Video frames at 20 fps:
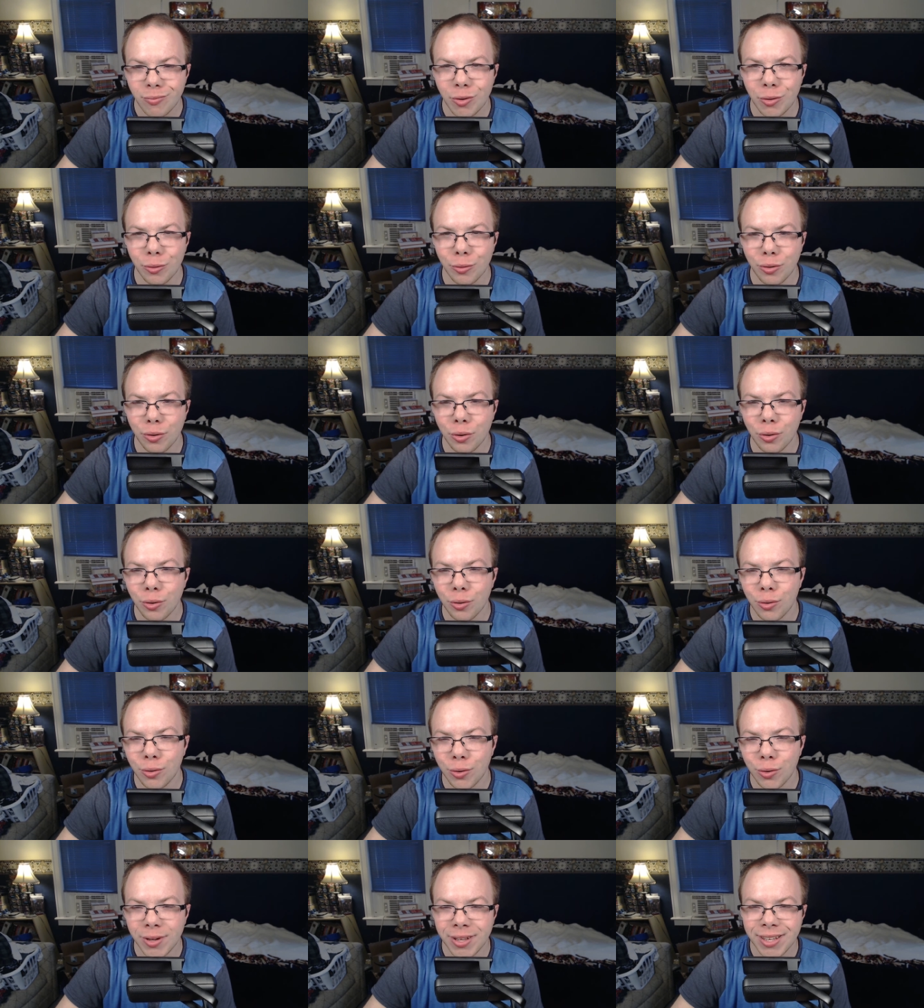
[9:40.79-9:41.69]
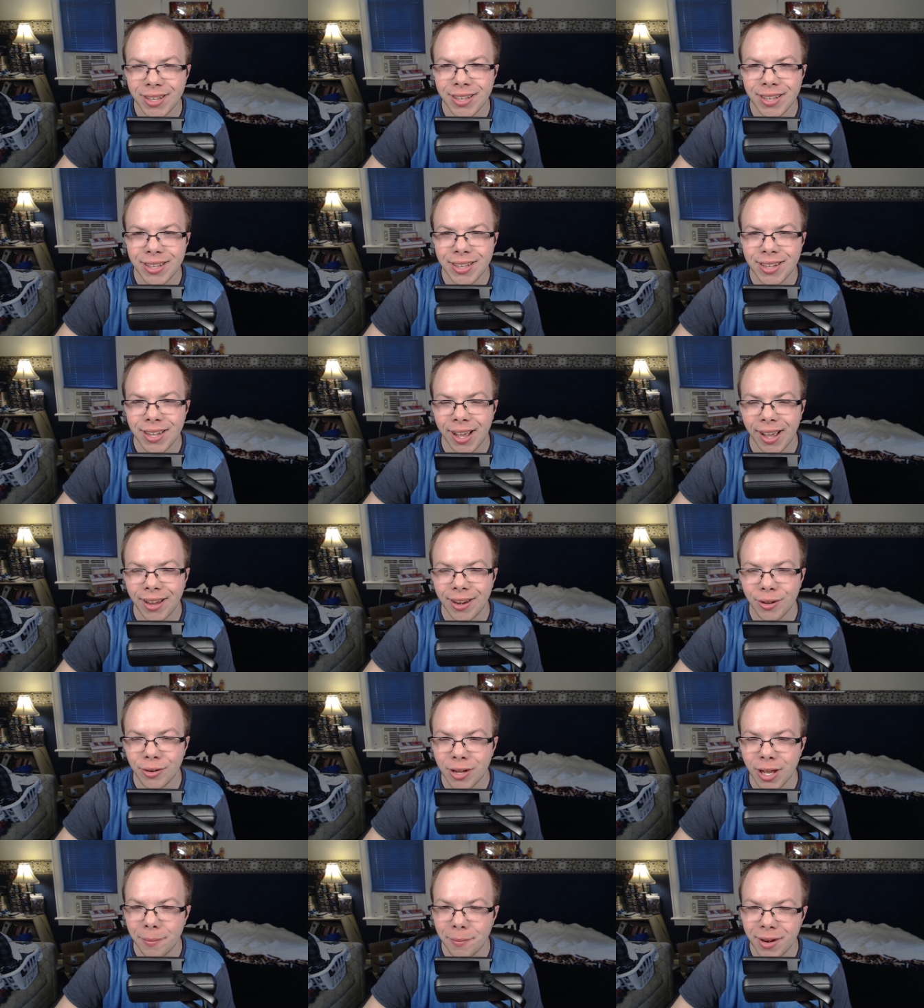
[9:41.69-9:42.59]
Oh,
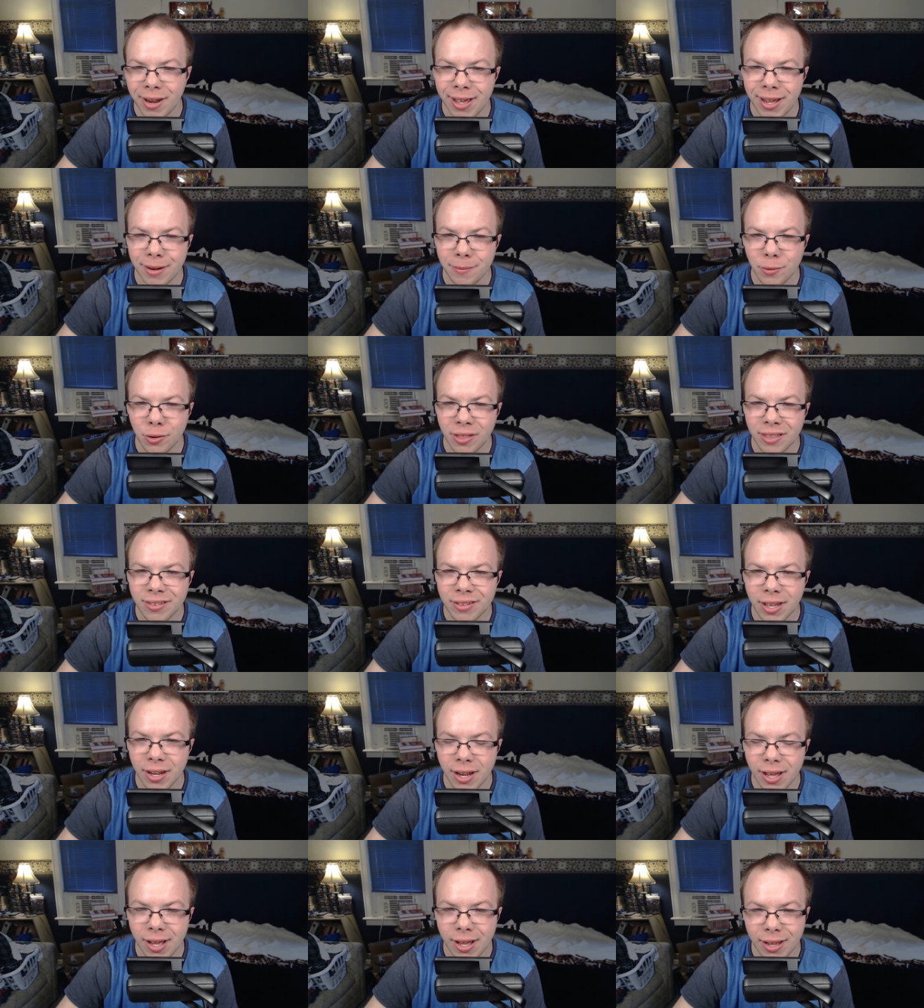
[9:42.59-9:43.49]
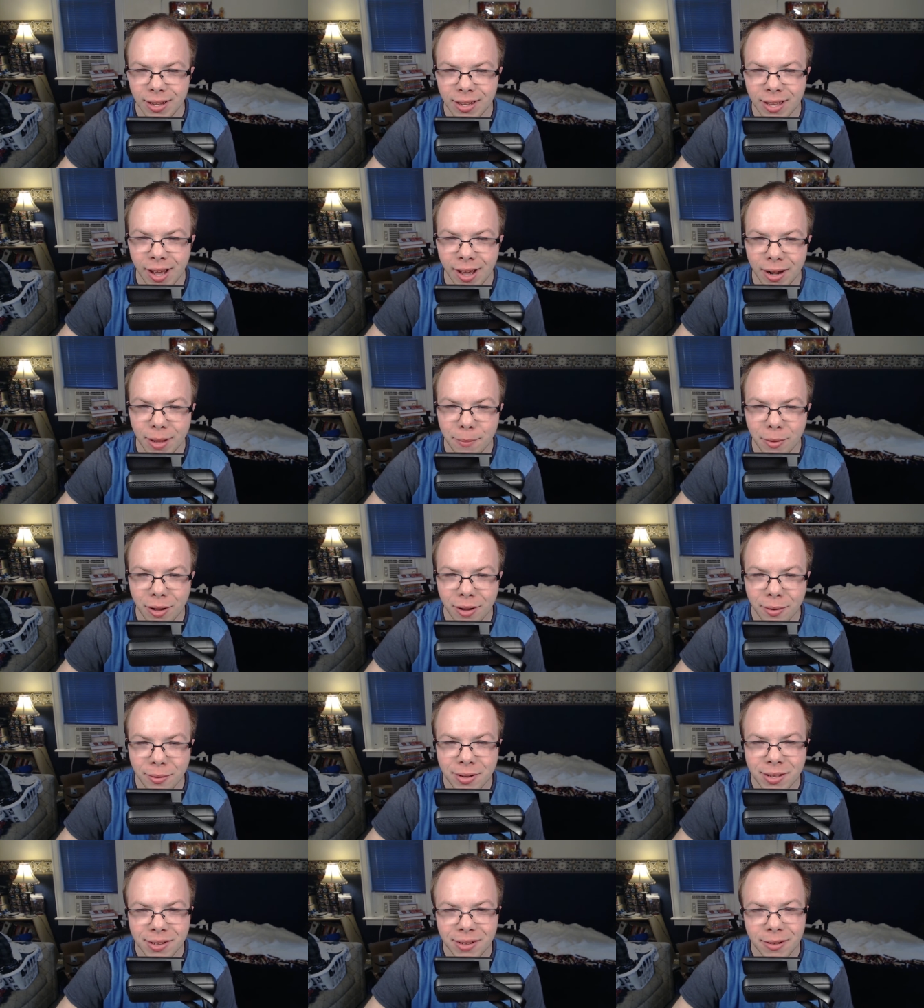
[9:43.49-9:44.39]
Kaido coming at him with his
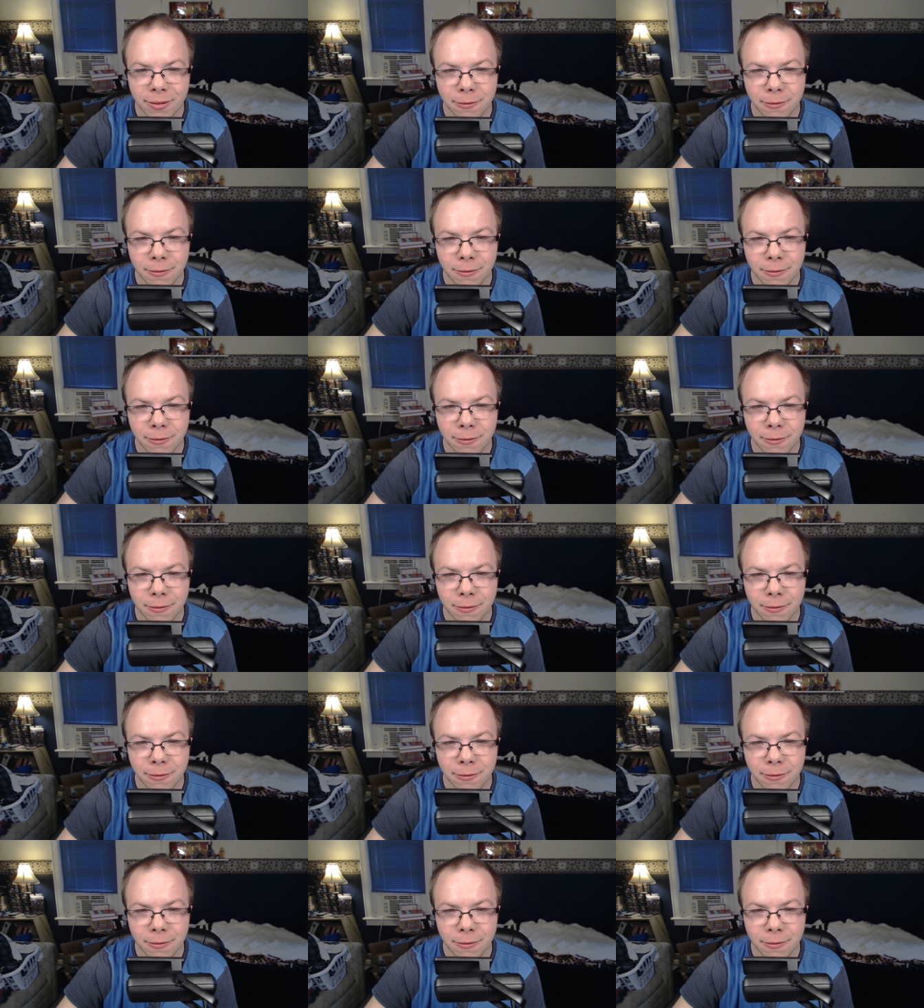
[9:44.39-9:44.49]
Kanabo.